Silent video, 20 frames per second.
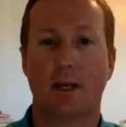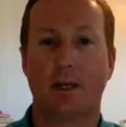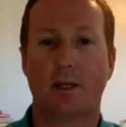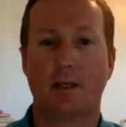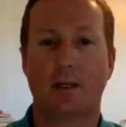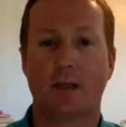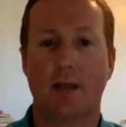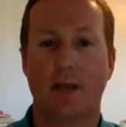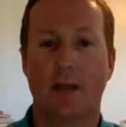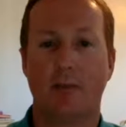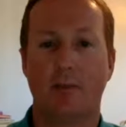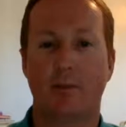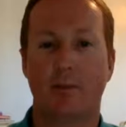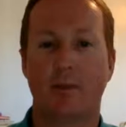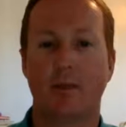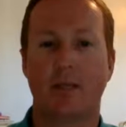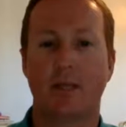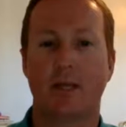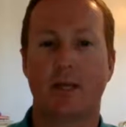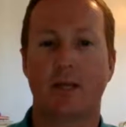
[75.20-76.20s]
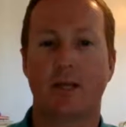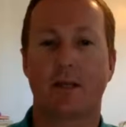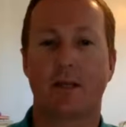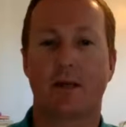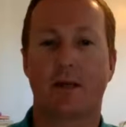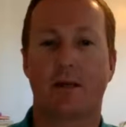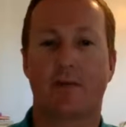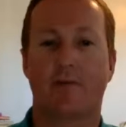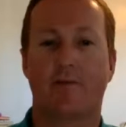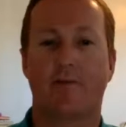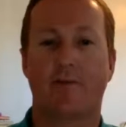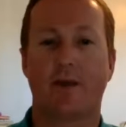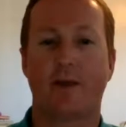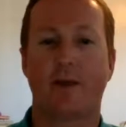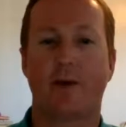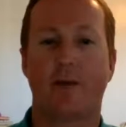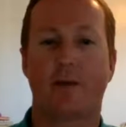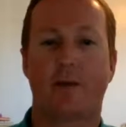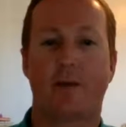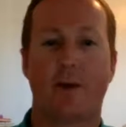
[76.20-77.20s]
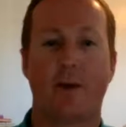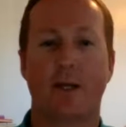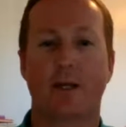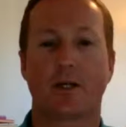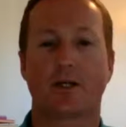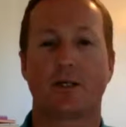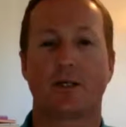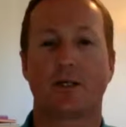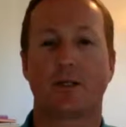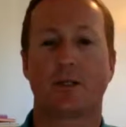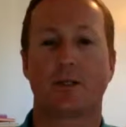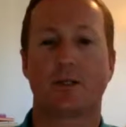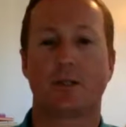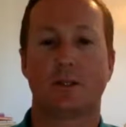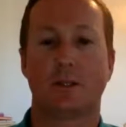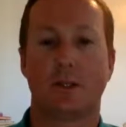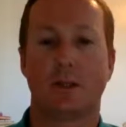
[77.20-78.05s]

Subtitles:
10% of fatal crashes,